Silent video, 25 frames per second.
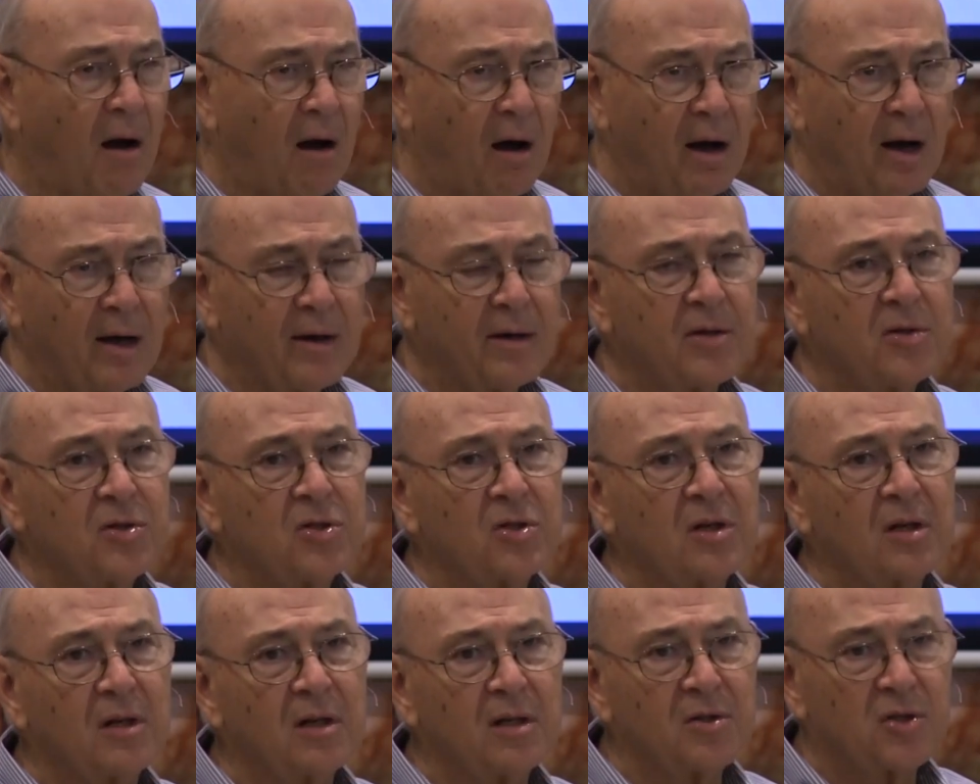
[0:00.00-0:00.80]

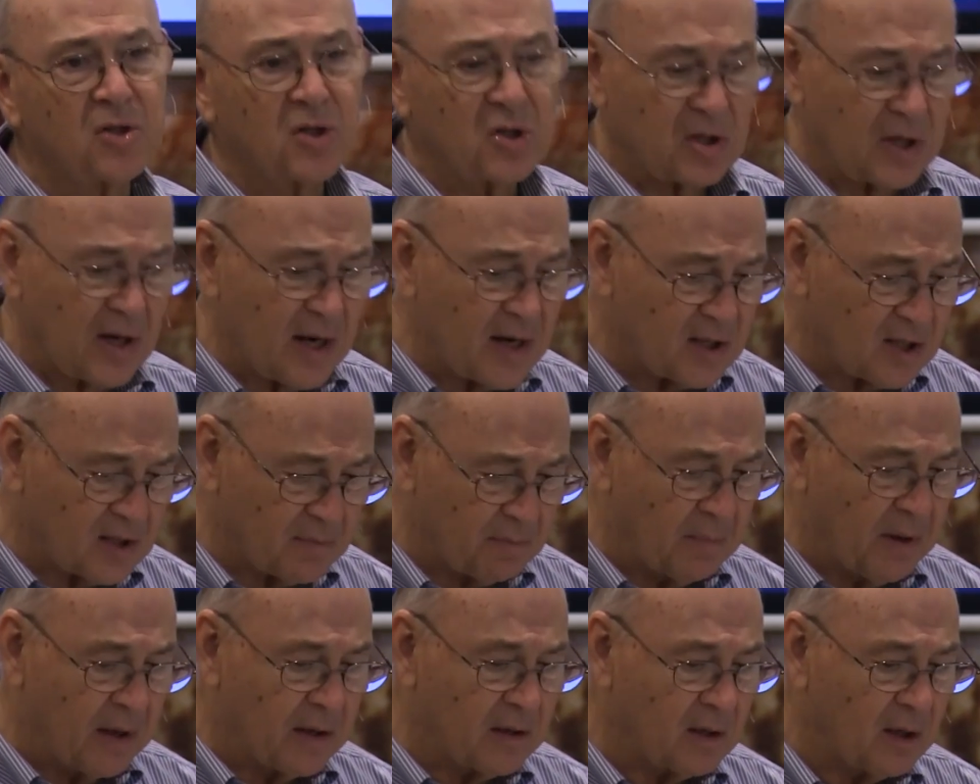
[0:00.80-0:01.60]
honest
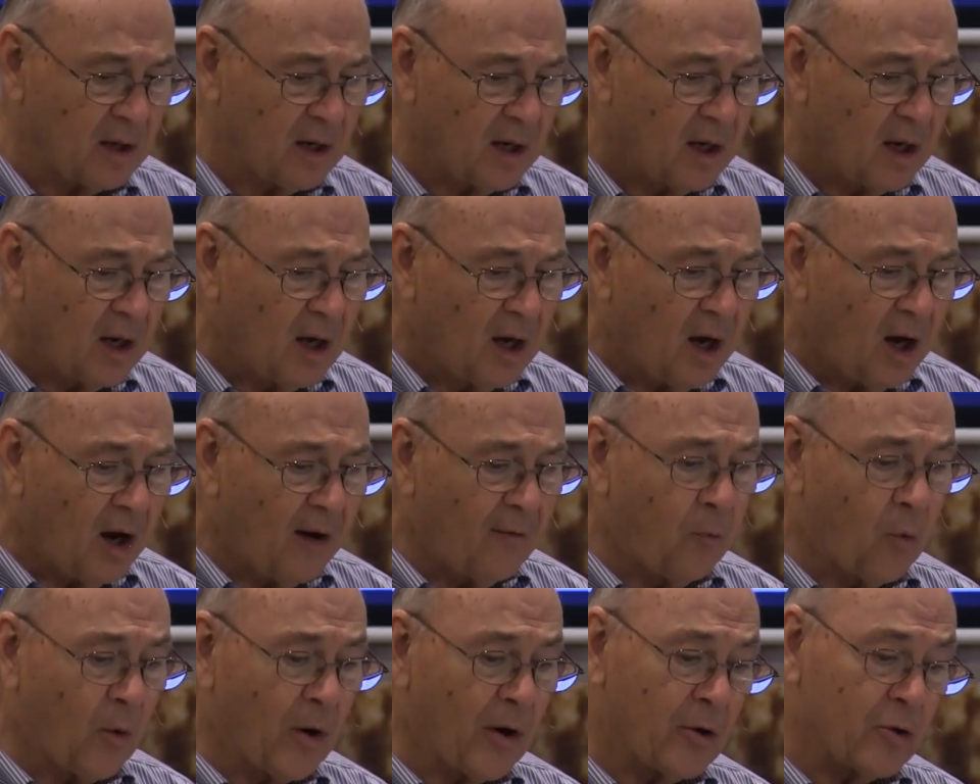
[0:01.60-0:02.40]
assessment
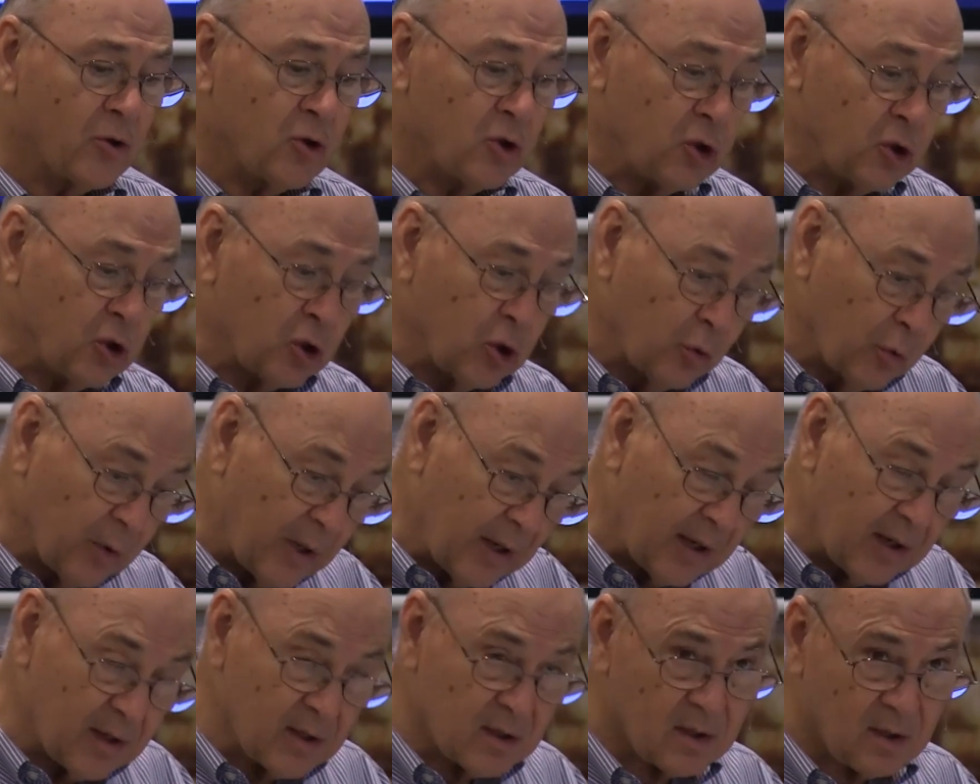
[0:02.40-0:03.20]
of where
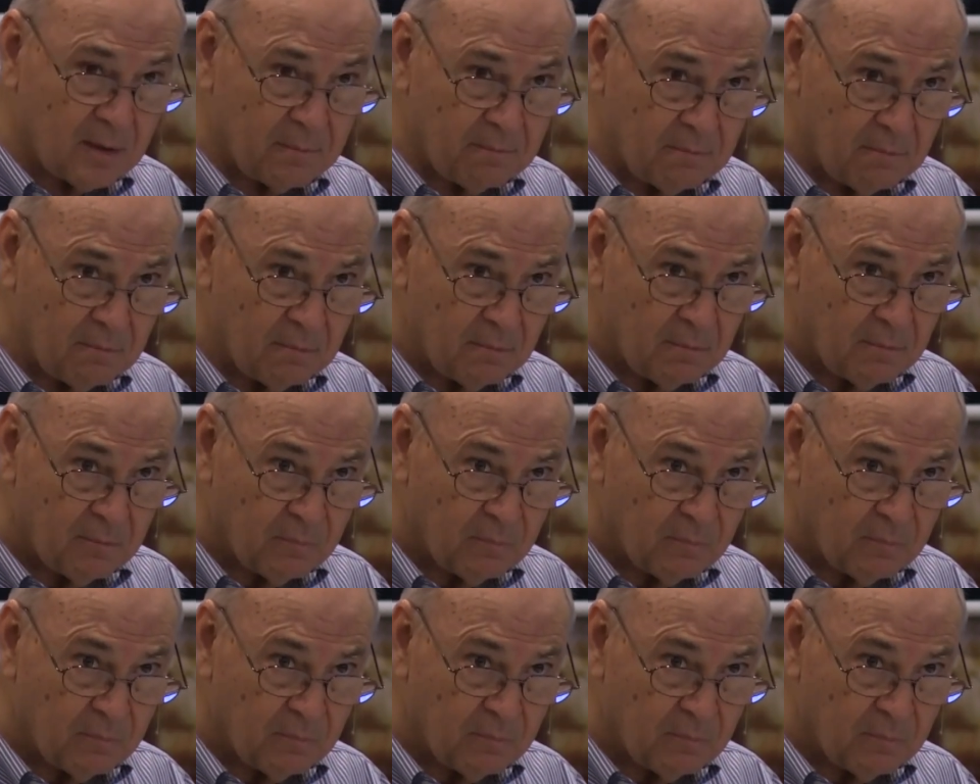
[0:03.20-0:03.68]
Judaism